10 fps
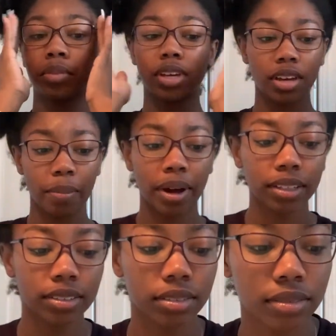yeah, my
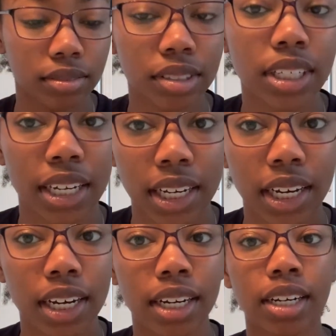
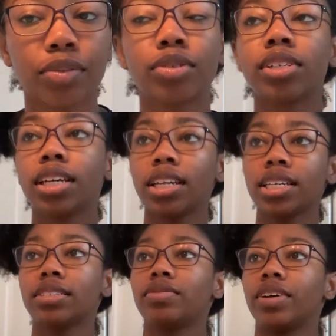skincare routine
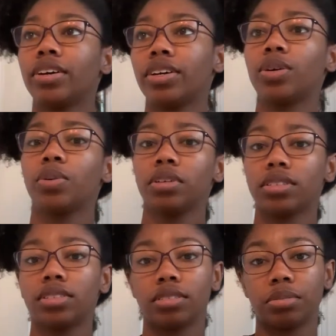is very quick
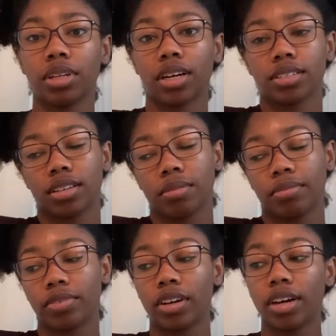and simple. Like I said, I'm
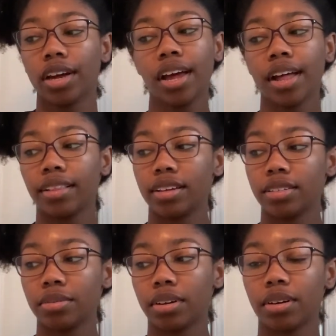very
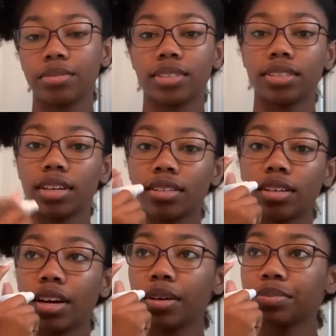lazy when it comes to
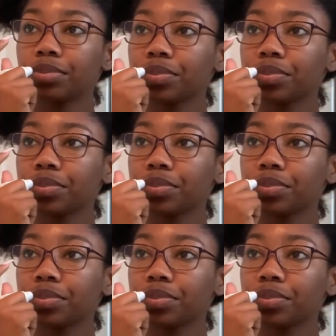skincare.